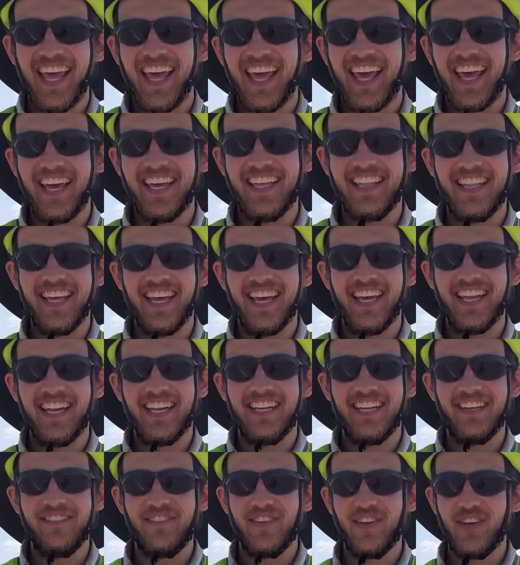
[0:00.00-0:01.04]
And then
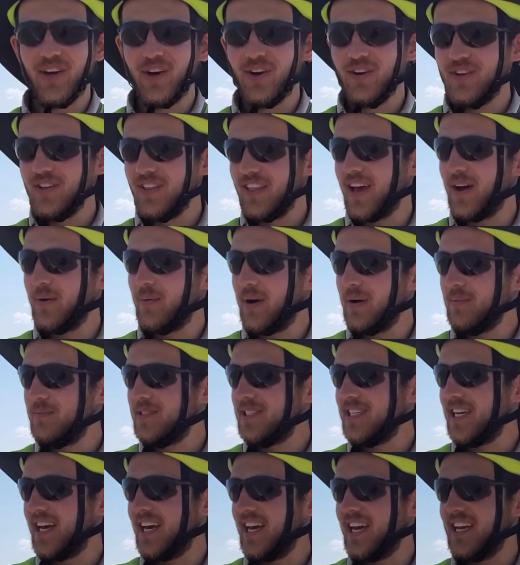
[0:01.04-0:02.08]
if you go to that
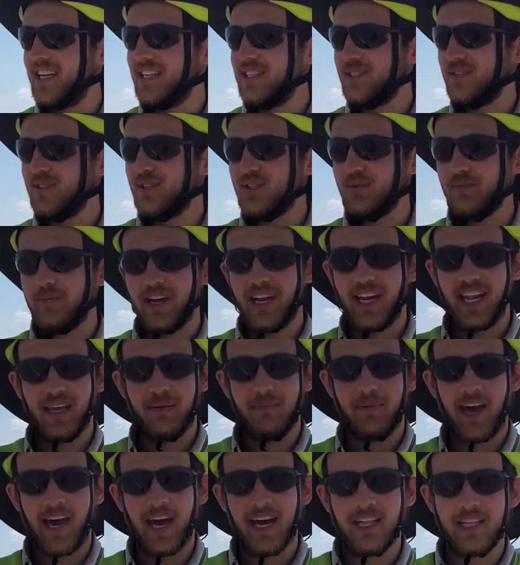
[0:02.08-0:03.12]
website and search my name,
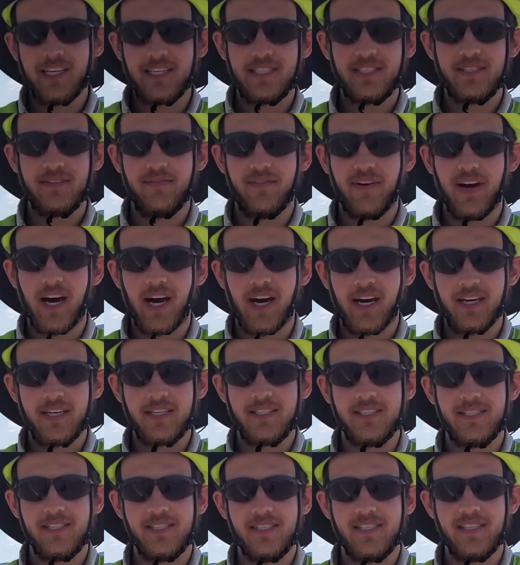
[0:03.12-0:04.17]
Alex
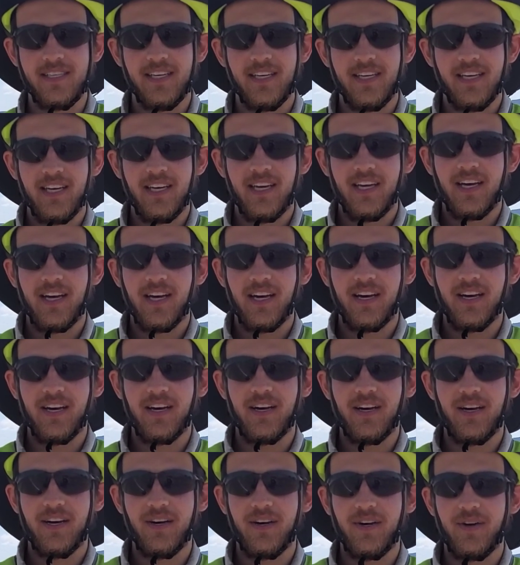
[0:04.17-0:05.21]
Fox,
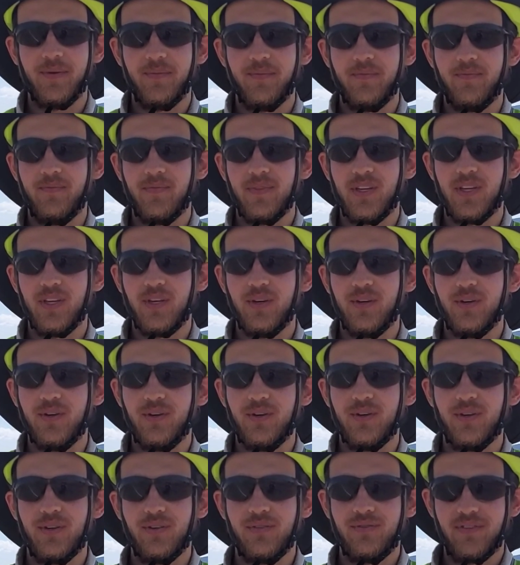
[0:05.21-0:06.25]
you'll
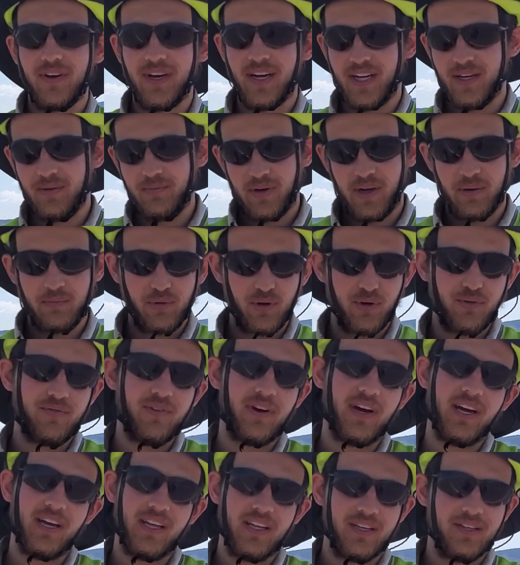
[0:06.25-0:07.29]
find my
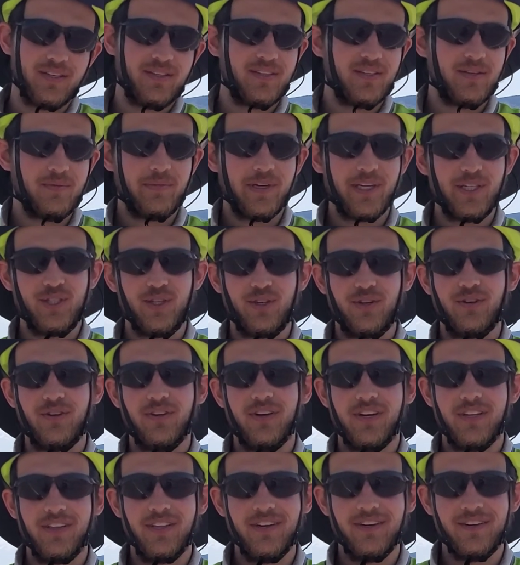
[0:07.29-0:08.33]
profile and my journal
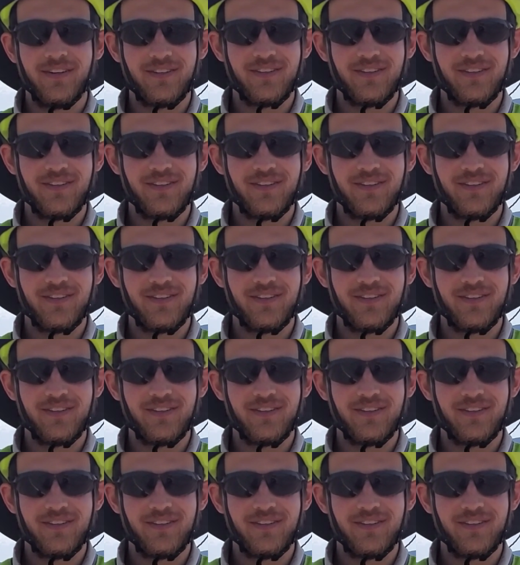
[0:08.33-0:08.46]
on there.